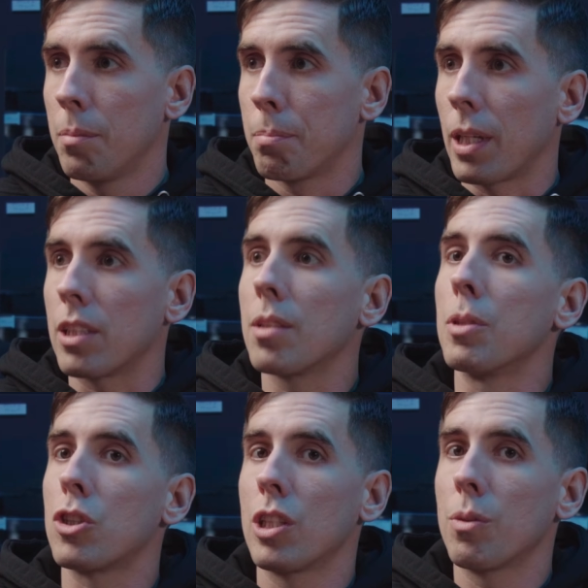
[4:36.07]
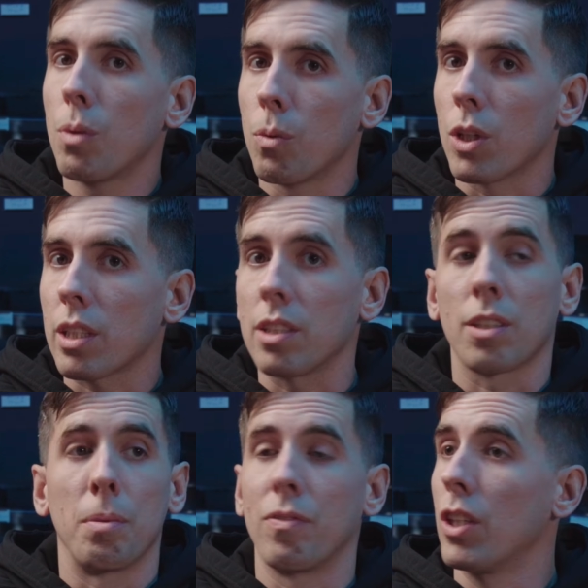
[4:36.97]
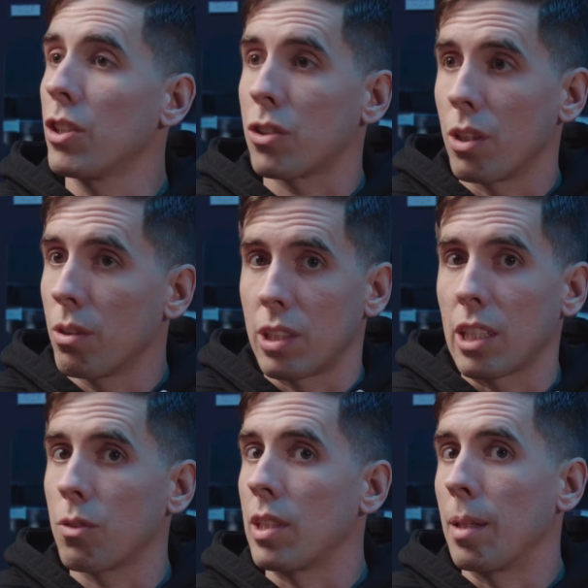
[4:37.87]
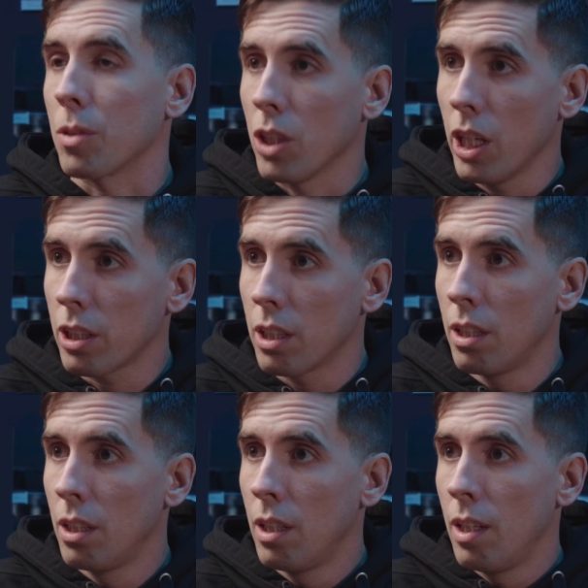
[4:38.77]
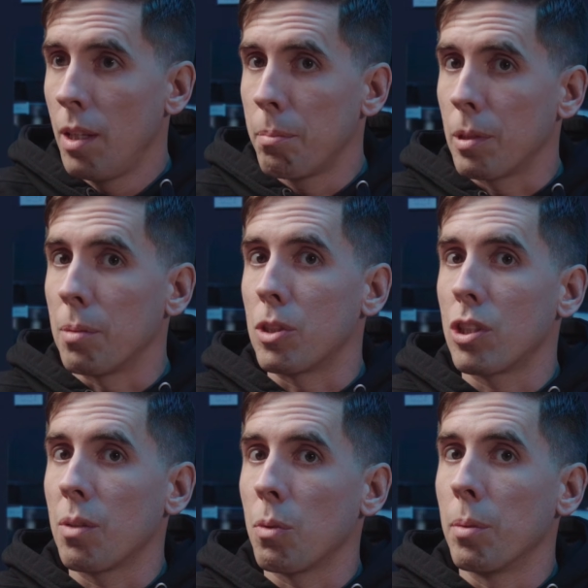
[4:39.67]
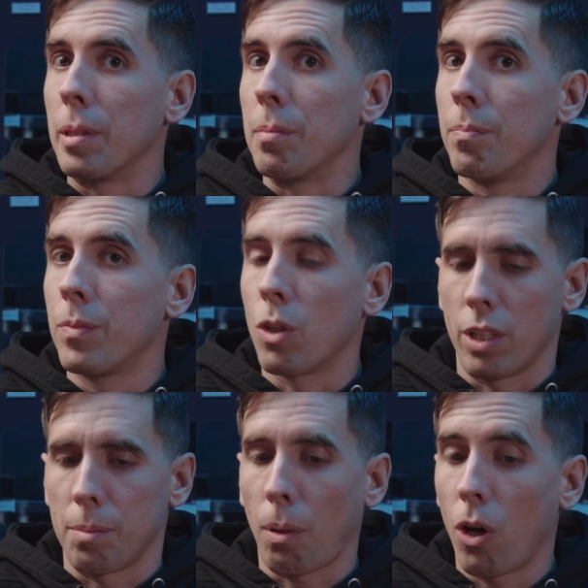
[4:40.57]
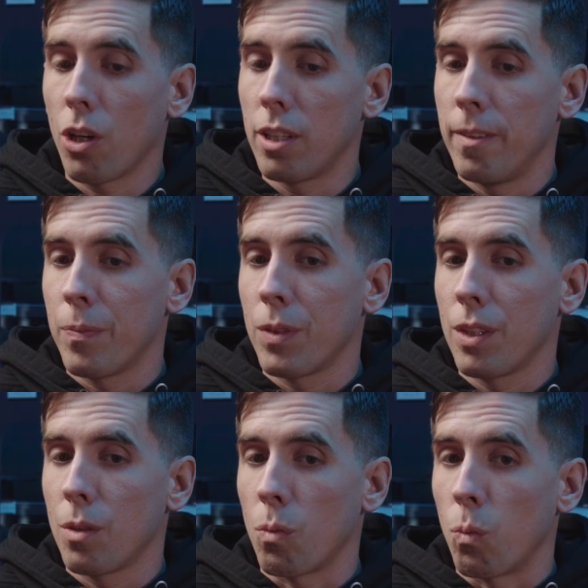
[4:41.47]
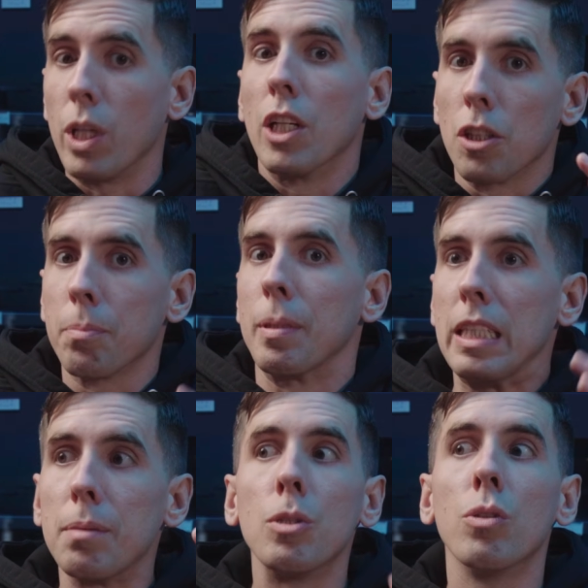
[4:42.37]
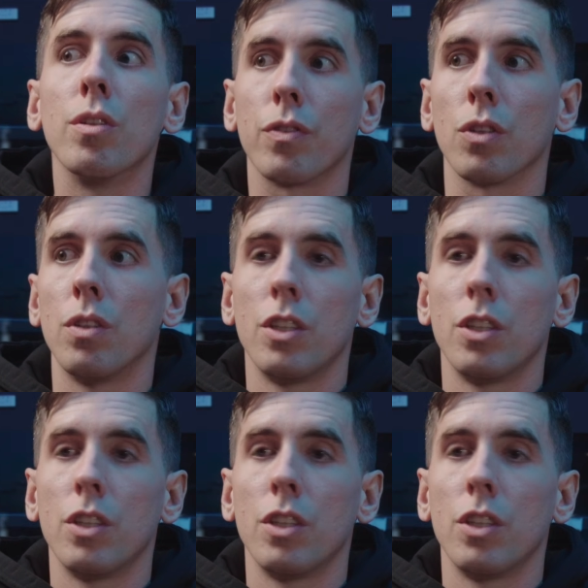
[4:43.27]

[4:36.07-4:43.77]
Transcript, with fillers: but the machine will work. It's going to be very slow. It'll take 3 times longer, but the machine will be, or the part will be beautiful.